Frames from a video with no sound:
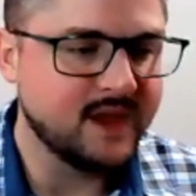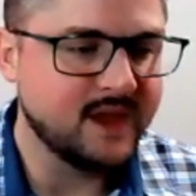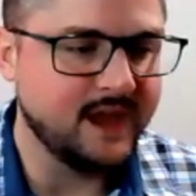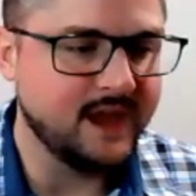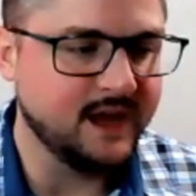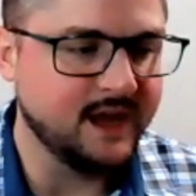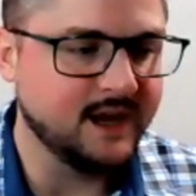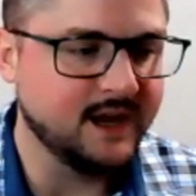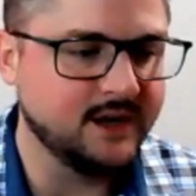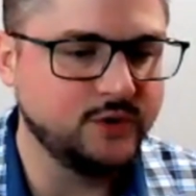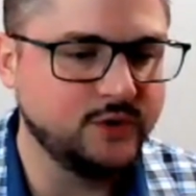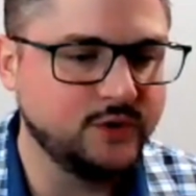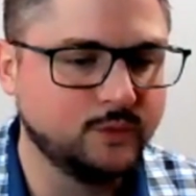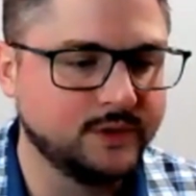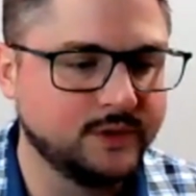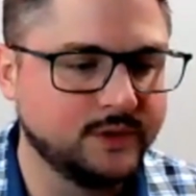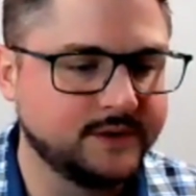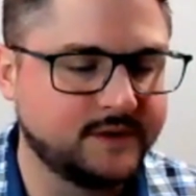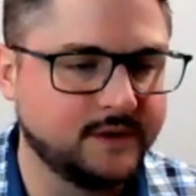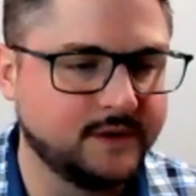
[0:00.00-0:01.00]
and you
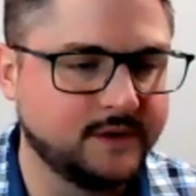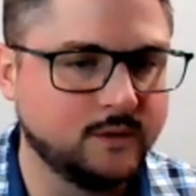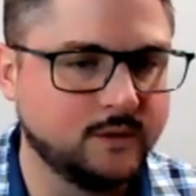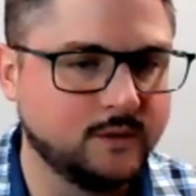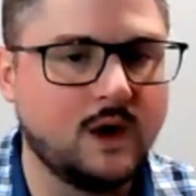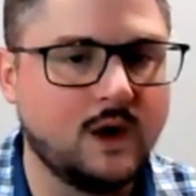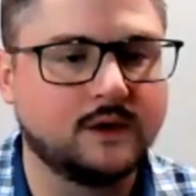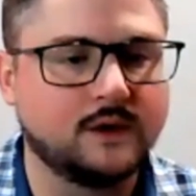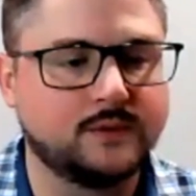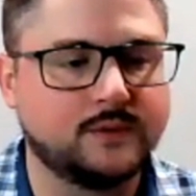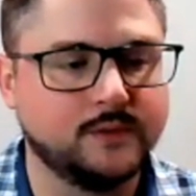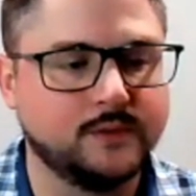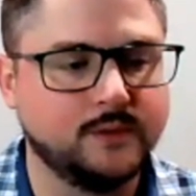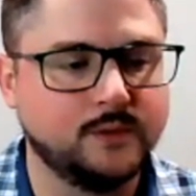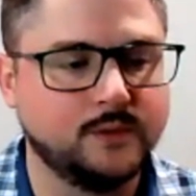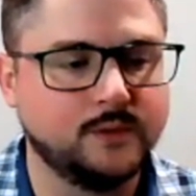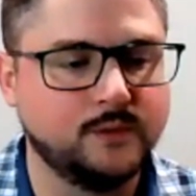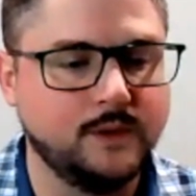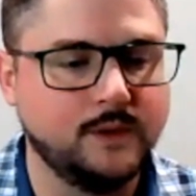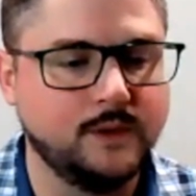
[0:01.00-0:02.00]
were to walk
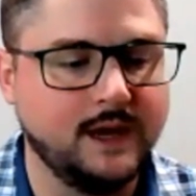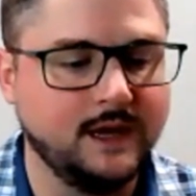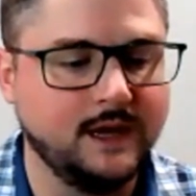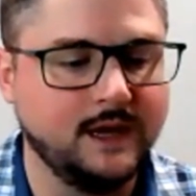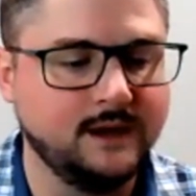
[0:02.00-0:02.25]
through